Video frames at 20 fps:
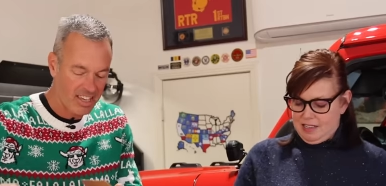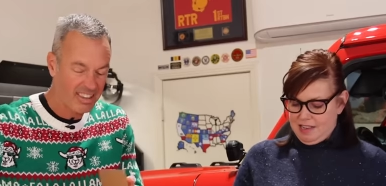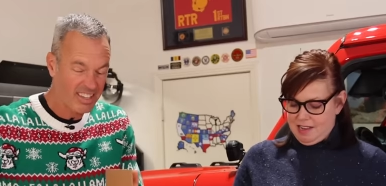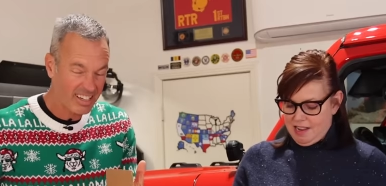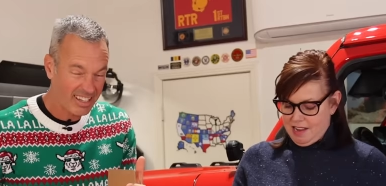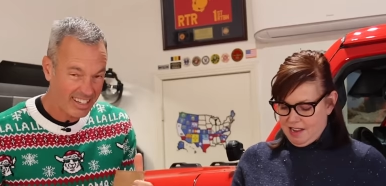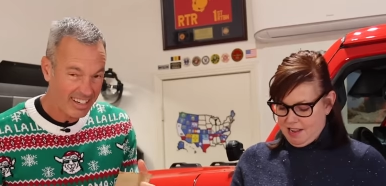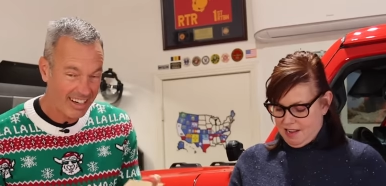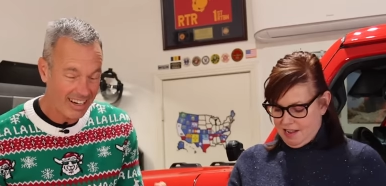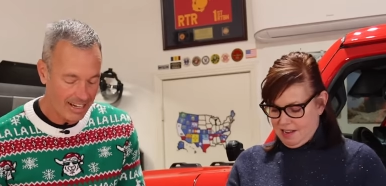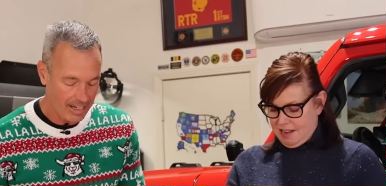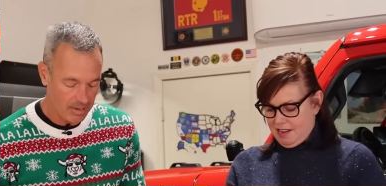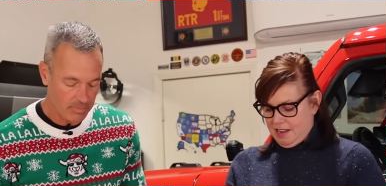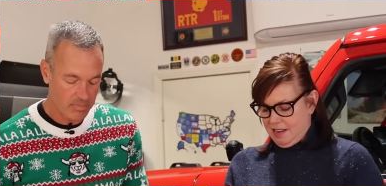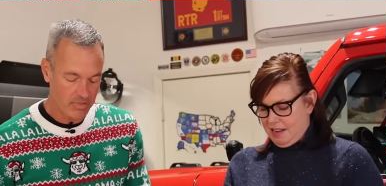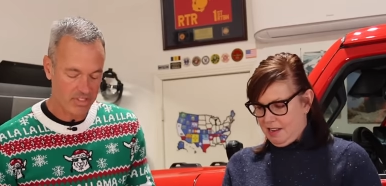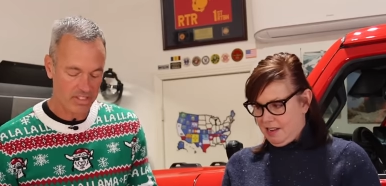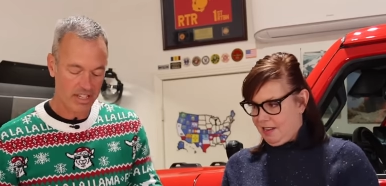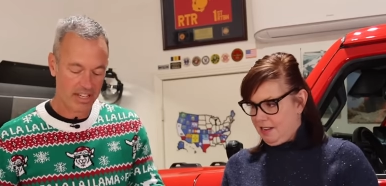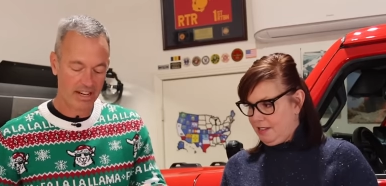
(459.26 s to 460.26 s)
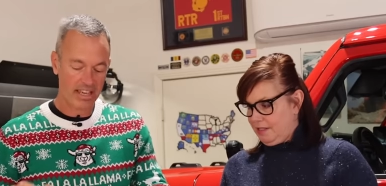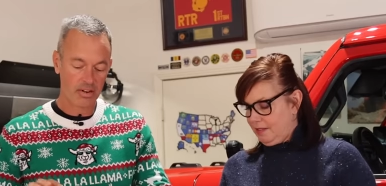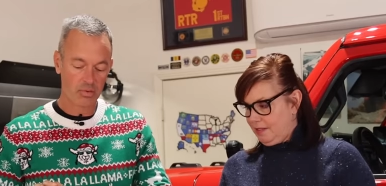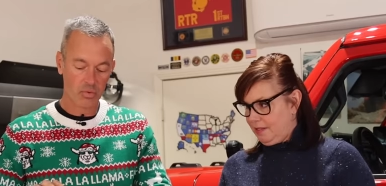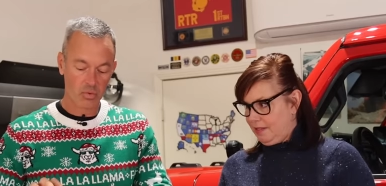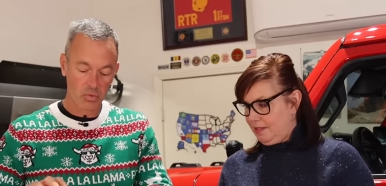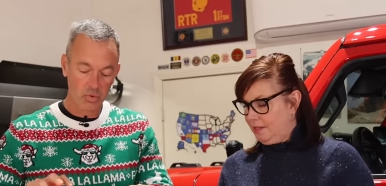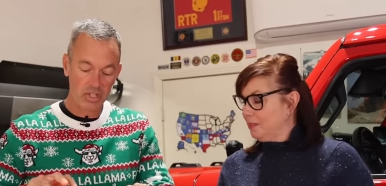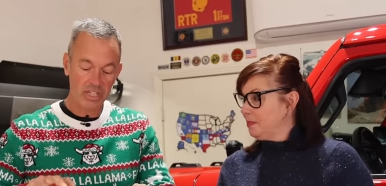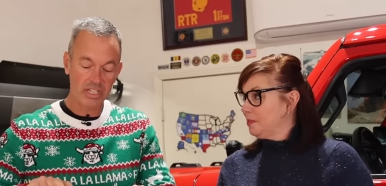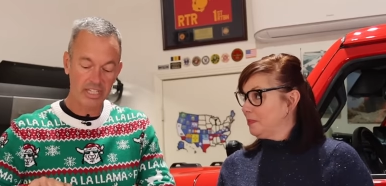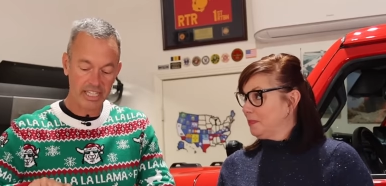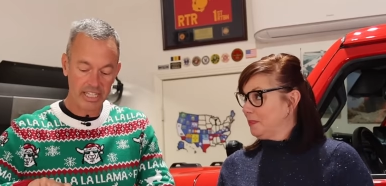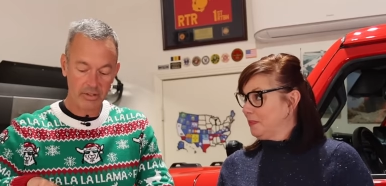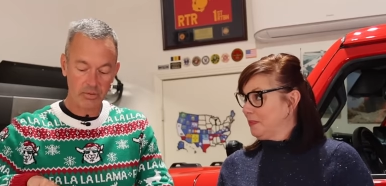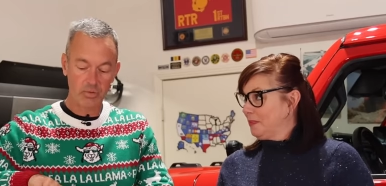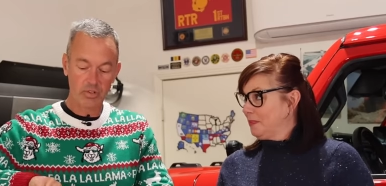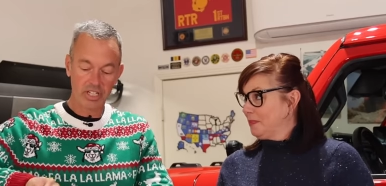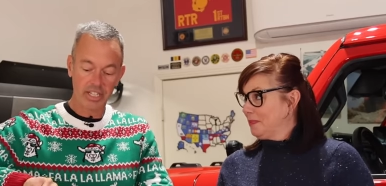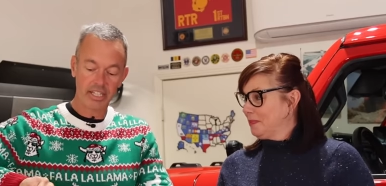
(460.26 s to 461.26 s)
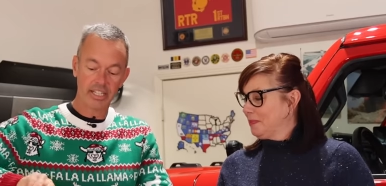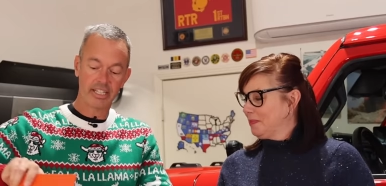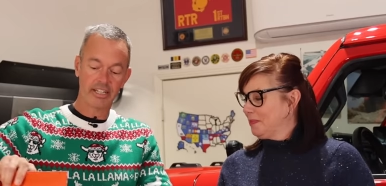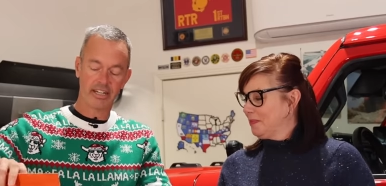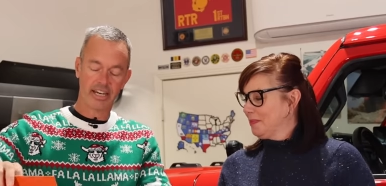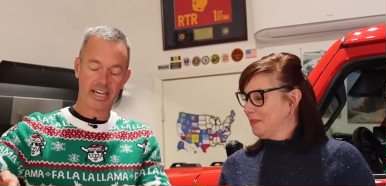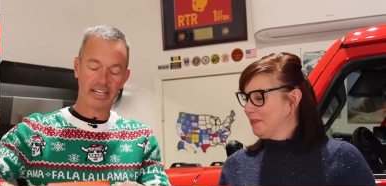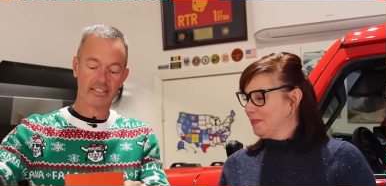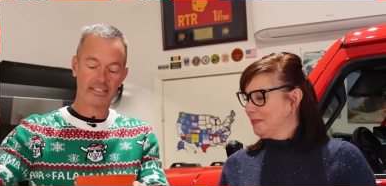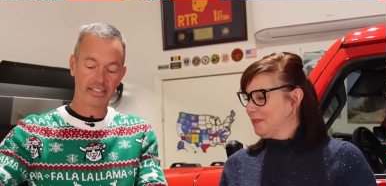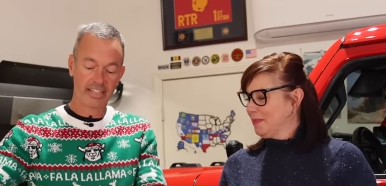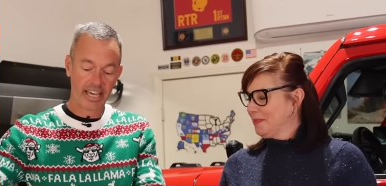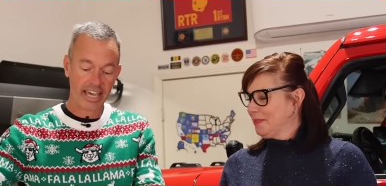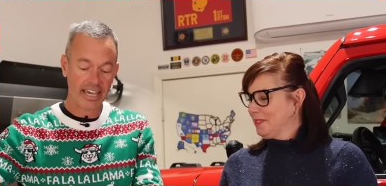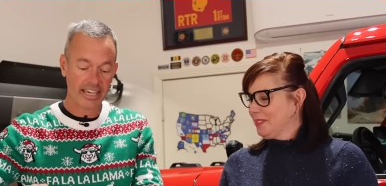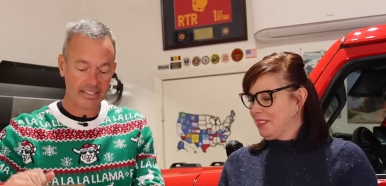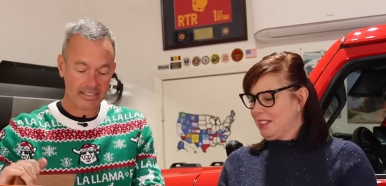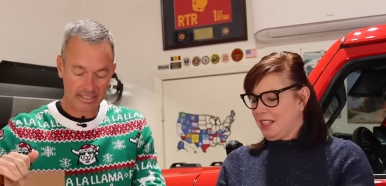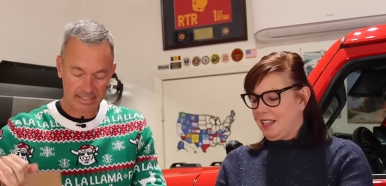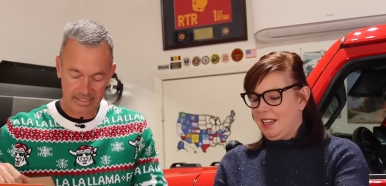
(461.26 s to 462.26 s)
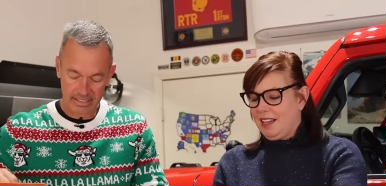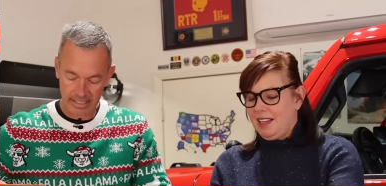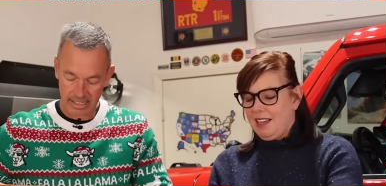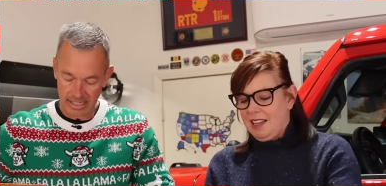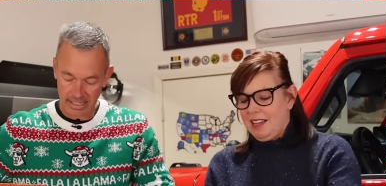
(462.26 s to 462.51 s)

Speaker 1: that comes in a really, really nice case.